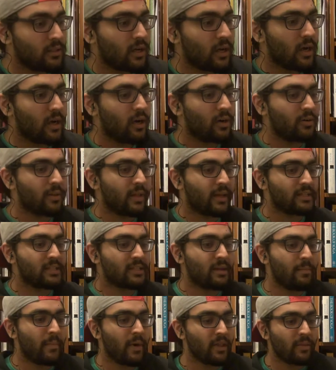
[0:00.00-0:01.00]
Oh, that's
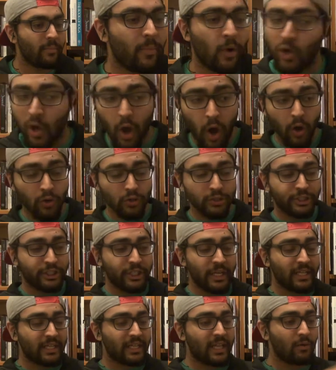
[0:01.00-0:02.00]
the mother box. Oh,
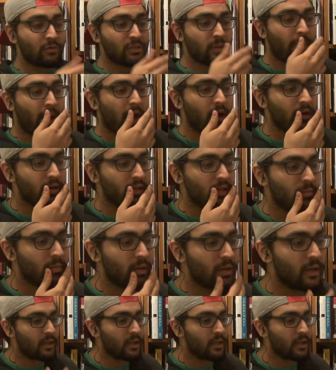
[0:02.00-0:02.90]
shit. That was a parademon.